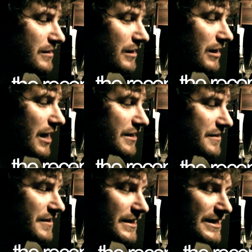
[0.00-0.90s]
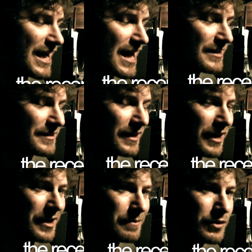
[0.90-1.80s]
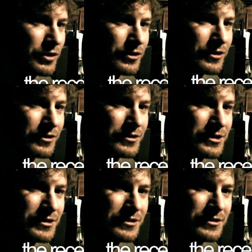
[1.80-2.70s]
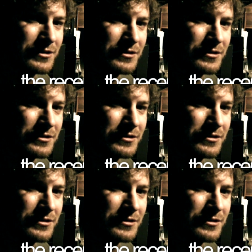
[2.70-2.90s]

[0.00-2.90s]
like the cat that I murdered.